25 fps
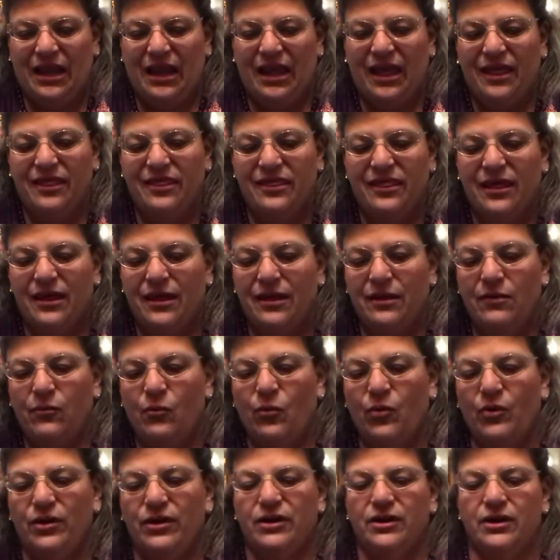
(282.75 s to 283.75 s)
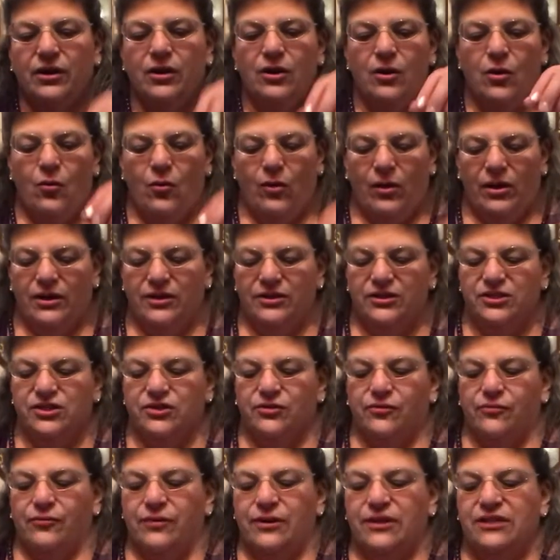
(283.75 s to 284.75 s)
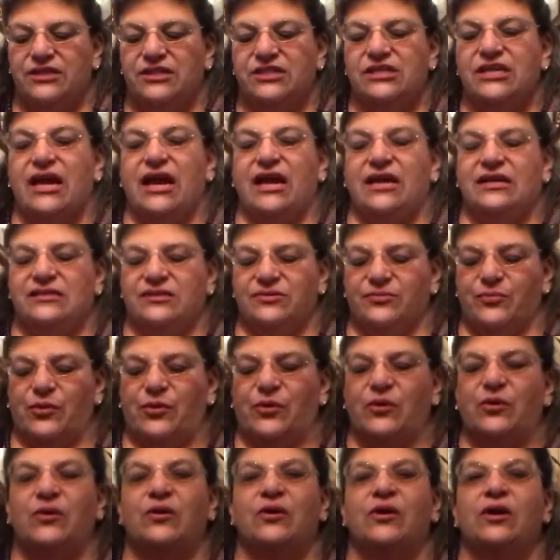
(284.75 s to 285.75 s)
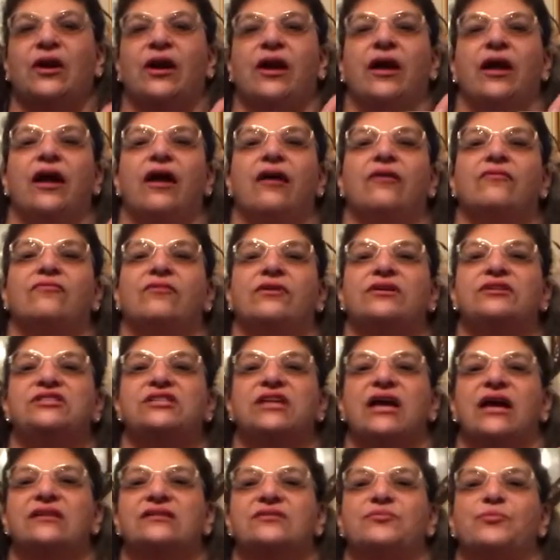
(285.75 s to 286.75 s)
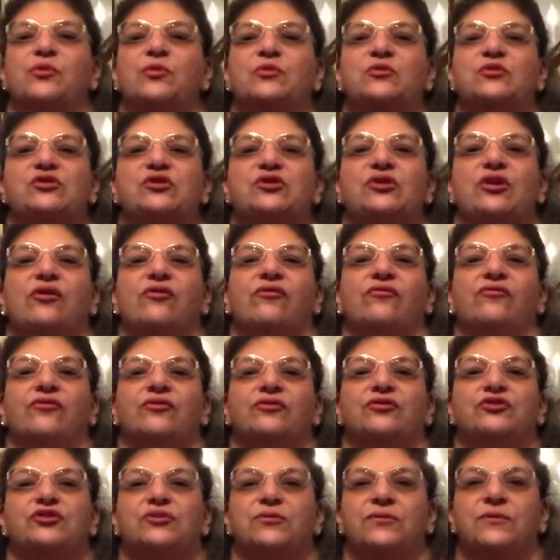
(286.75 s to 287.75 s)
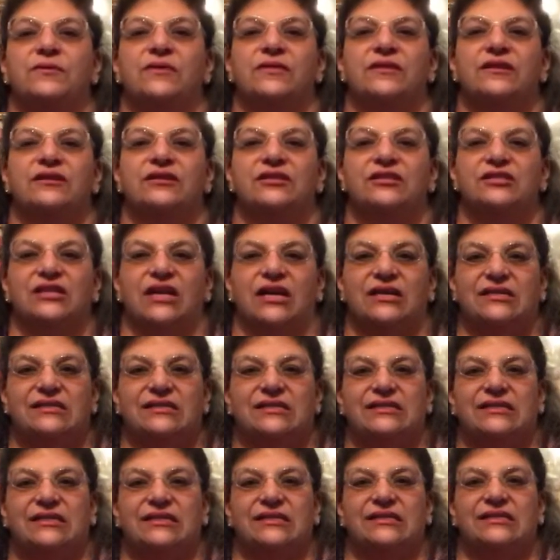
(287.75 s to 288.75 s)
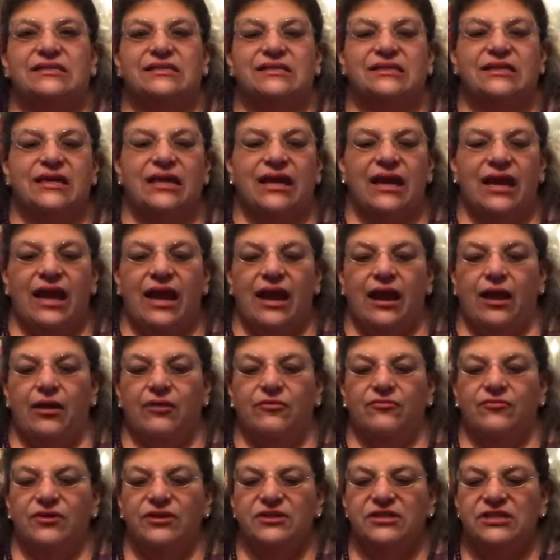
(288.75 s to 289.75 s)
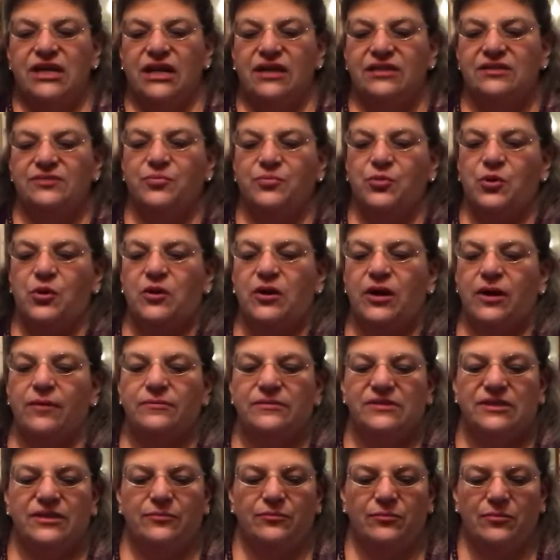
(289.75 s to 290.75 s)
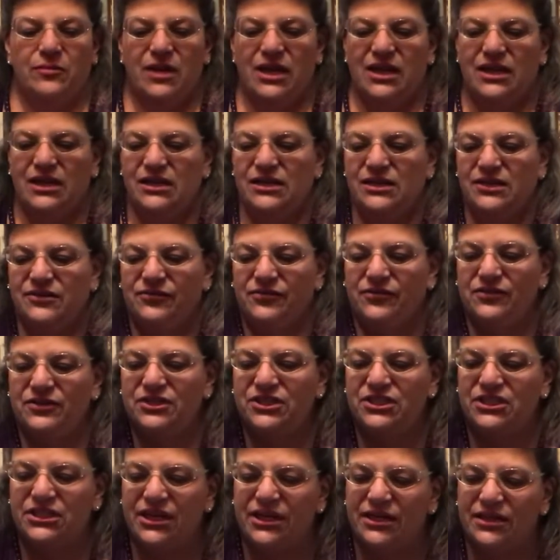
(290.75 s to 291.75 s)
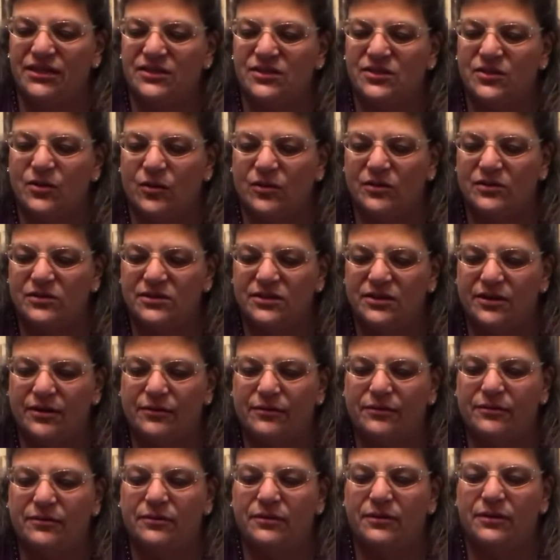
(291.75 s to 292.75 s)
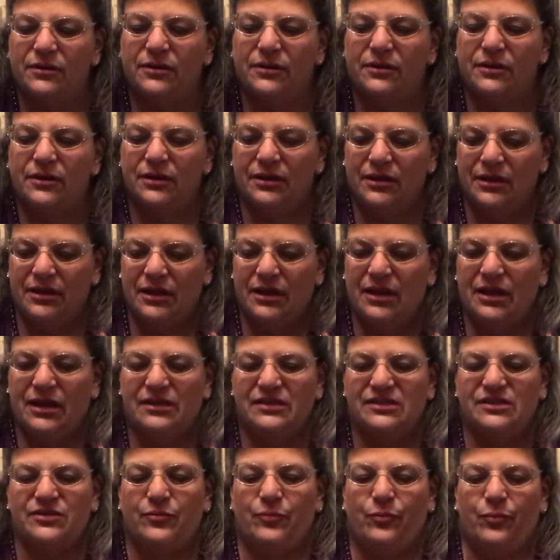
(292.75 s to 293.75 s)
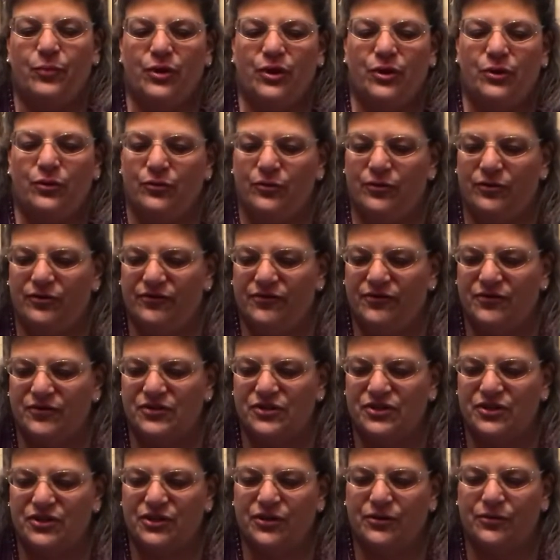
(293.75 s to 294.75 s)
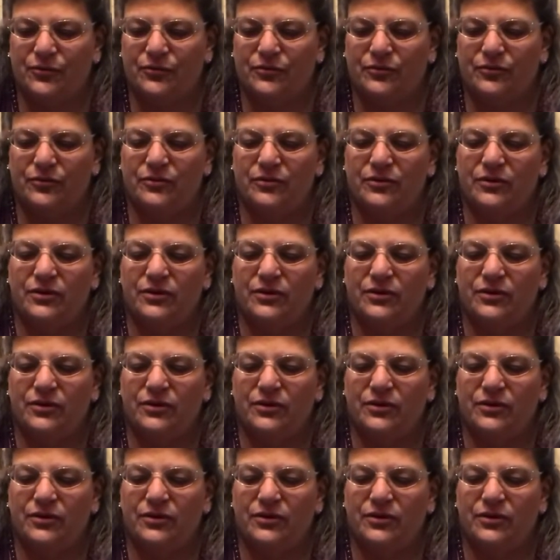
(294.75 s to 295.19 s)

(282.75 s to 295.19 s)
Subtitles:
And then we're going to go on to red jasper. And red jasper's for truth and justice. And red jasper comes in many different shades also. It's a beautiful stone.